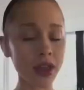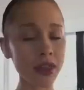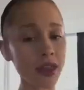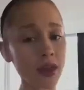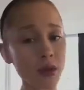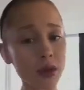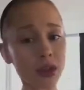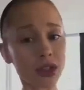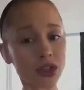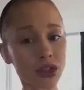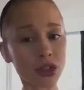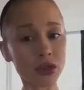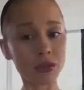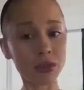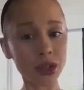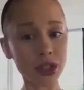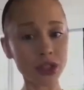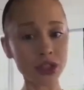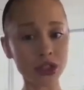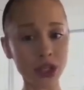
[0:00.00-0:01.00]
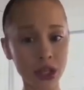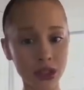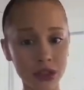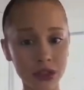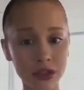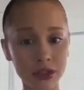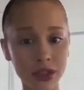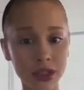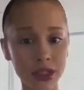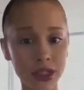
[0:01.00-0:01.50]
I think we should be
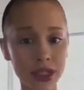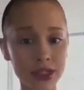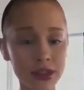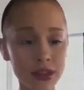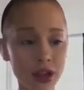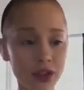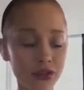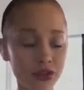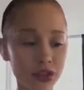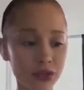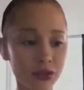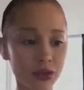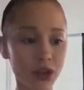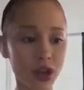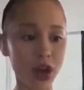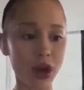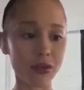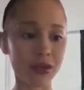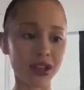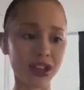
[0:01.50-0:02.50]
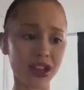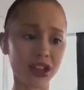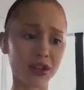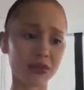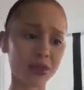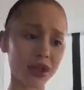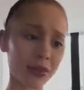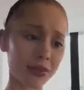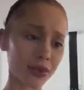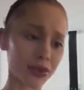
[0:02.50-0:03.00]
gentler and less comfortable commenting on
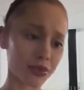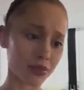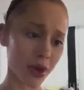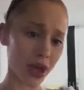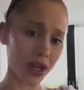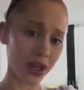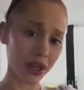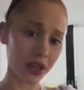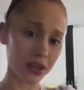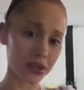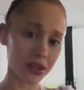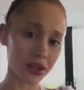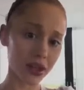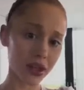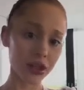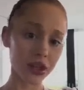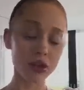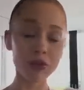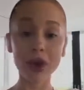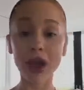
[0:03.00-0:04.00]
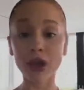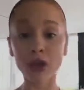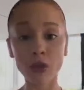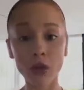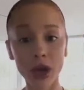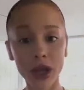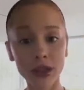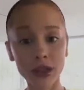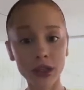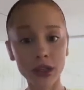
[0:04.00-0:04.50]
people's bodies, no matter
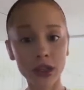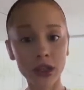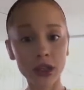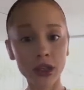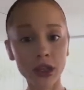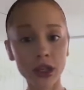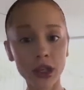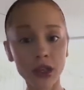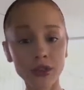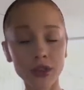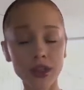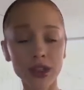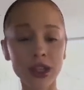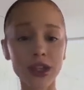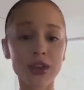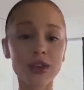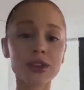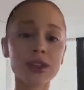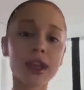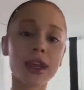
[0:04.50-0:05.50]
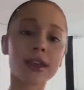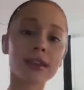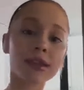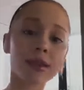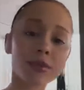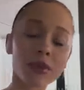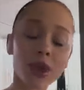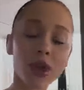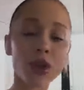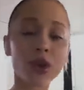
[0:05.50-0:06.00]
what. If you think you're saying
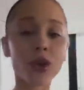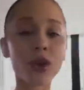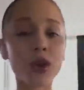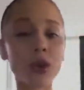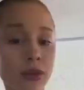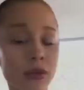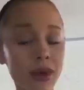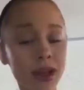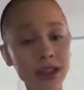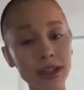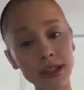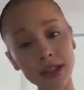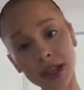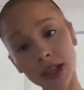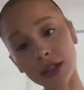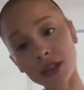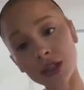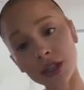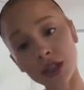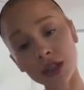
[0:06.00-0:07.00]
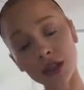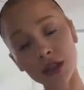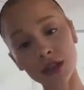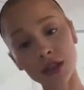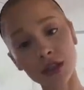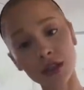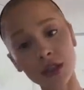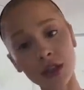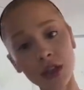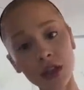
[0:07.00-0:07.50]
something good or
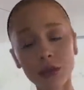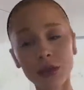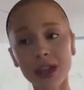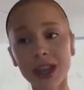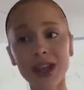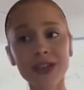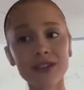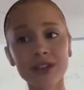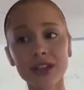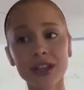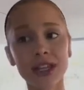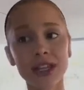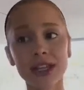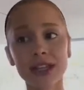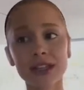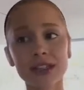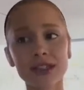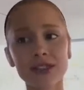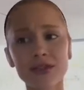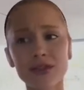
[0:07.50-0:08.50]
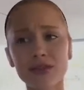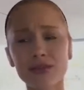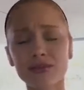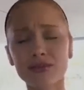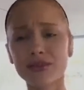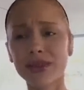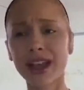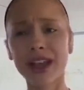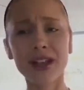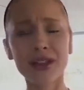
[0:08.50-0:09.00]
well-intentioned, whatever it is,
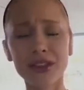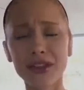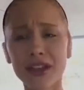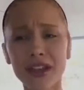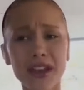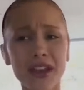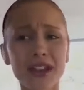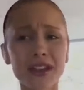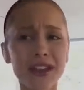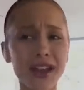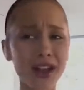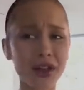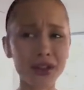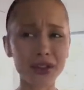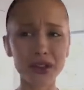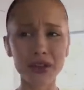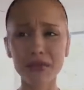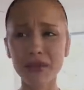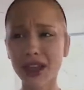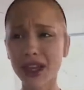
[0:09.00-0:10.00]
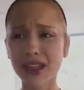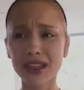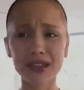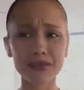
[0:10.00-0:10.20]
healthy, unhealthy, big,